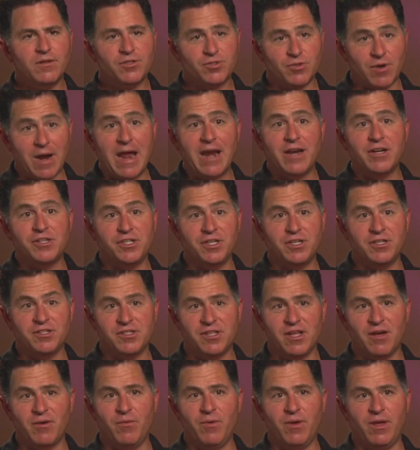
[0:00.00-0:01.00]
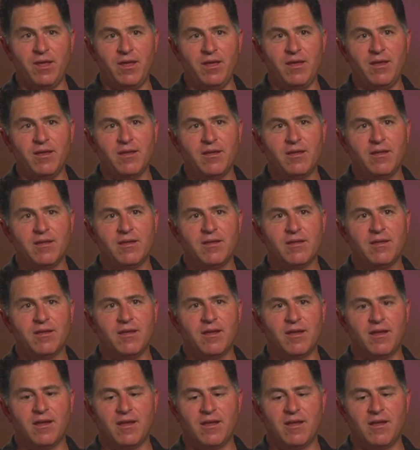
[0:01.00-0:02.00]
strategies that we
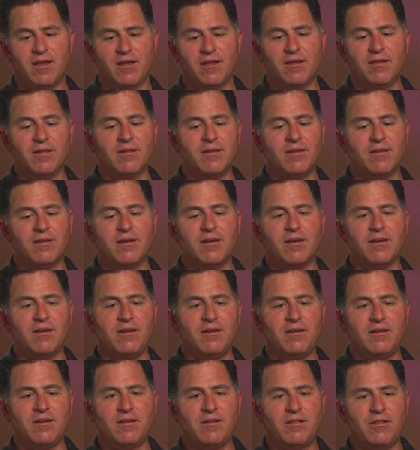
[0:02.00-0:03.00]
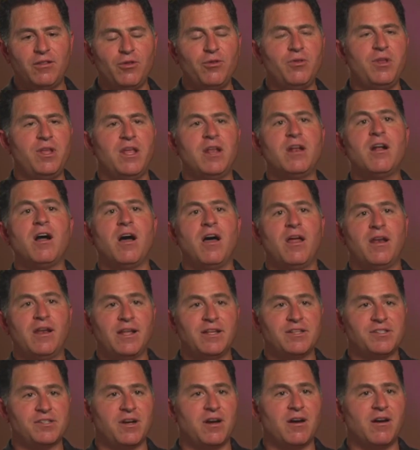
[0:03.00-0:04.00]
uh, clued in on
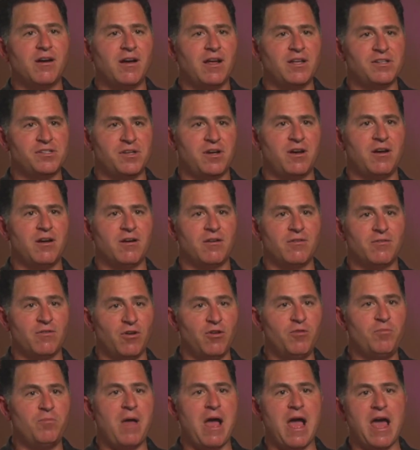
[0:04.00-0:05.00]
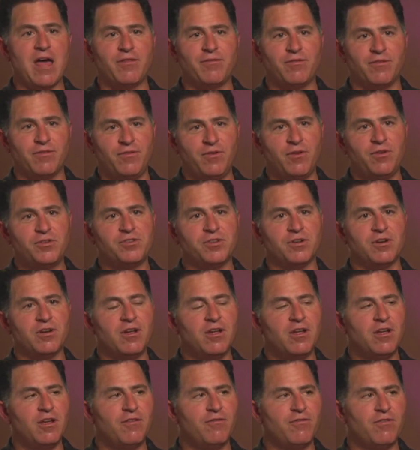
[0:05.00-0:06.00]
as our as our growth path for the future.
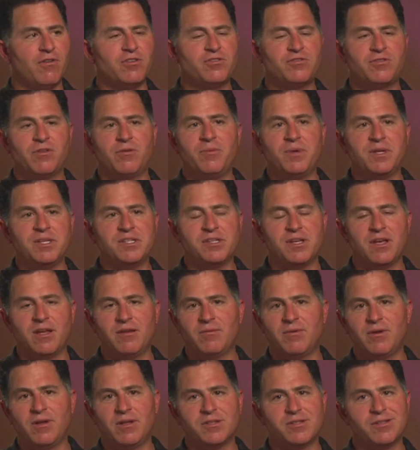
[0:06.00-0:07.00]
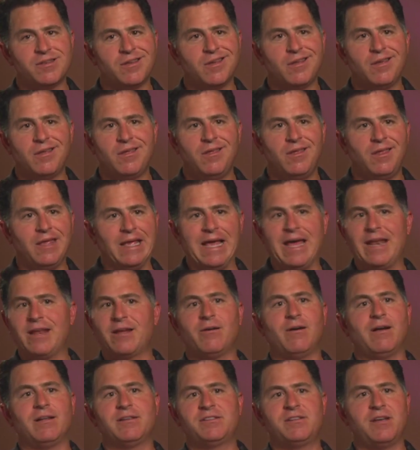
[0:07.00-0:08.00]
First one we said was you got
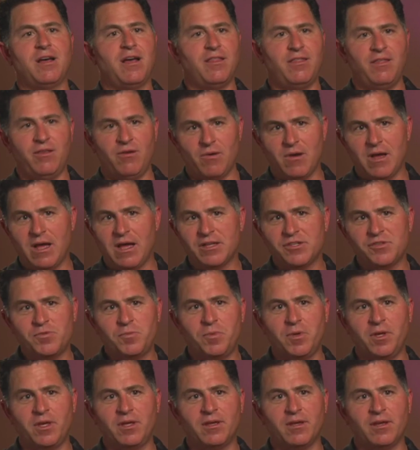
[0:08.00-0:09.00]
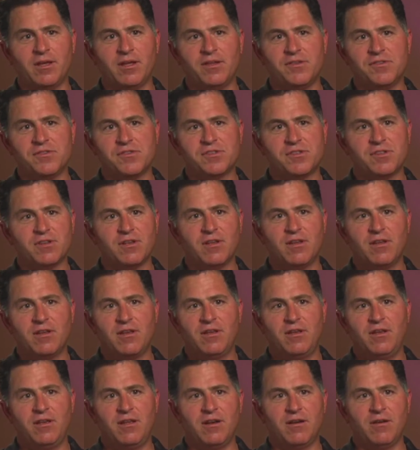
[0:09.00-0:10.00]
to go outside the U.S. because
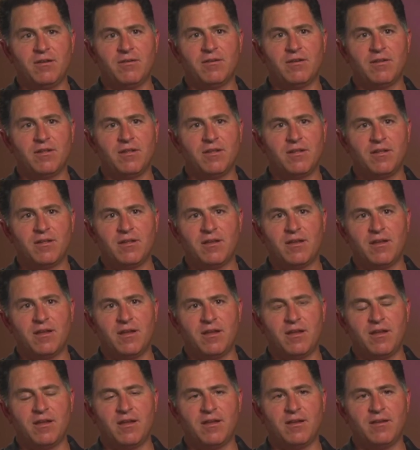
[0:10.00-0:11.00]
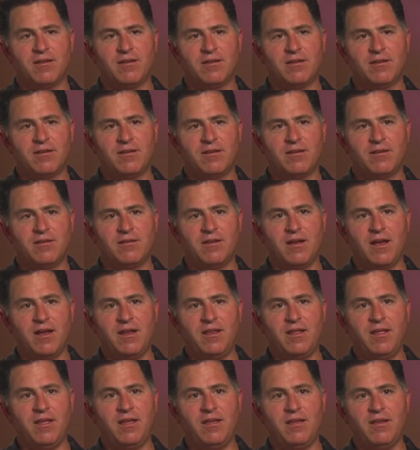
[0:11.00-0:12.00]
you know uh,
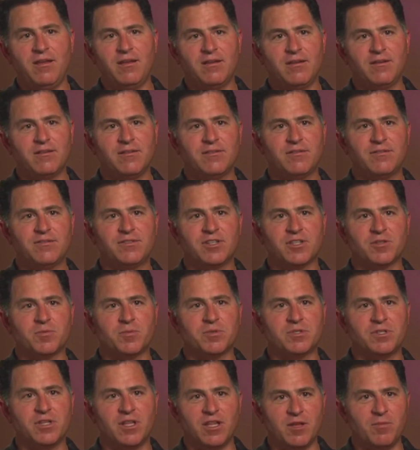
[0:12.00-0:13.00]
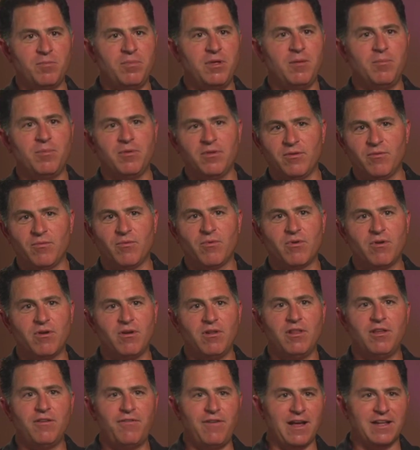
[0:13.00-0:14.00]
ninety six percent of the people in the world